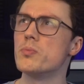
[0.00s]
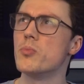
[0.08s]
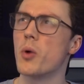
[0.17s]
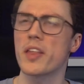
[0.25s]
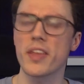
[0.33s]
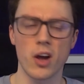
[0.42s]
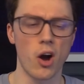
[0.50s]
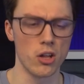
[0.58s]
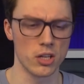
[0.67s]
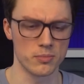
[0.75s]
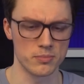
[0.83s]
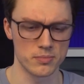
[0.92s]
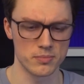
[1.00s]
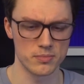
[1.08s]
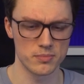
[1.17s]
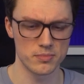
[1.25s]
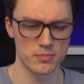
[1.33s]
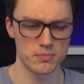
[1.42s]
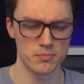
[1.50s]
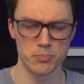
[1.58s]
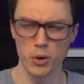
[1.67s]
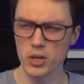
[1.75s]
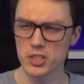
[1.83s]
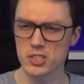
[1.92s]
what do they call them?
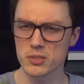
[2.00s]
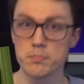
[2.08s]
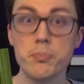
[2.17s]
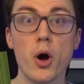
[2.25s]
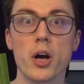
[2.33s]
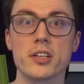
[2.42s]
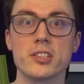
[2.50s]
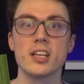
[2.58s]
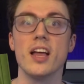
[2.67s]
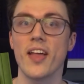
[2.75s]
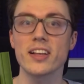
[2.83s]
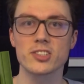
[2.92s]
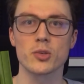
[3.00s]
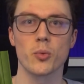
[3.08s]
Books, that's the